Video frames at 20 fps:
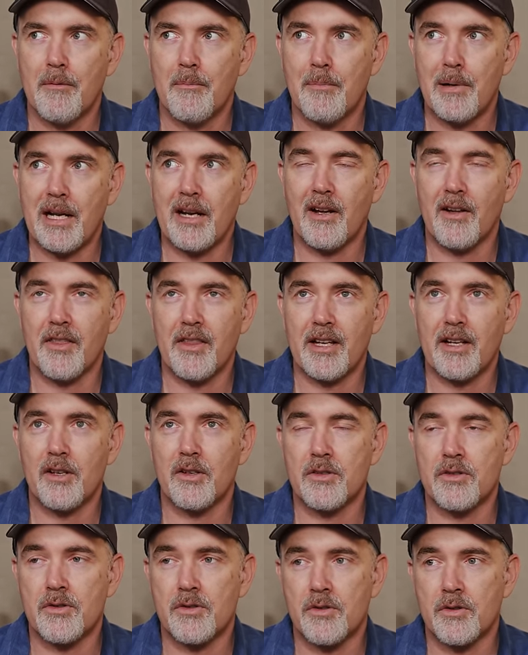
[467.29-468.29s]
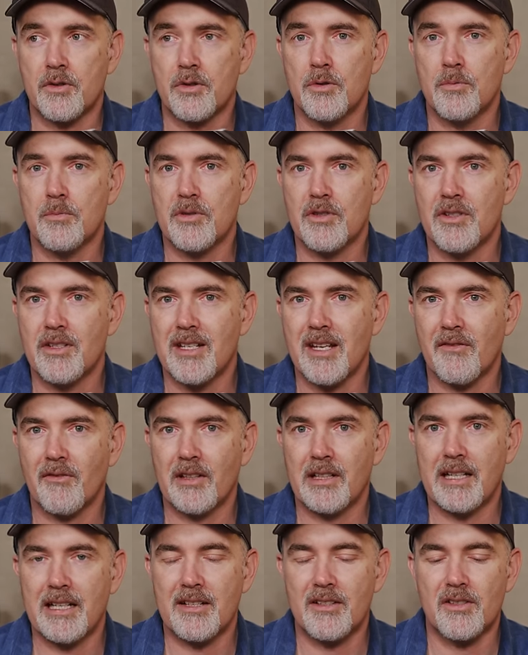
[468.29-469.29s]
but I think on zooms, you
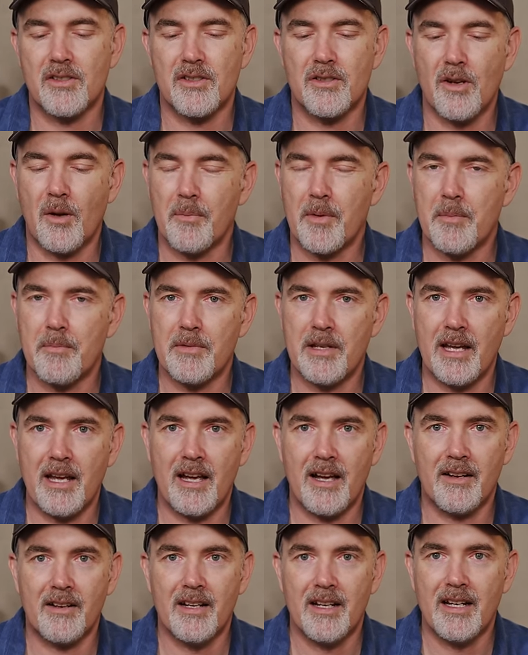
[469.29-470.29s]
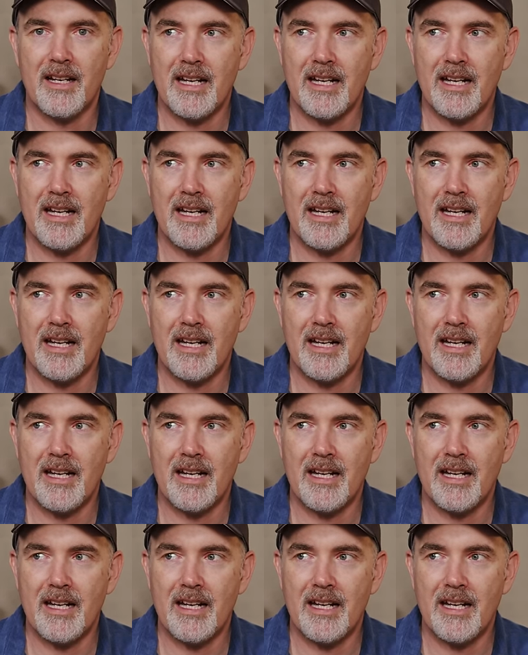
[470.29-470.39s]
definitely need to stop them down.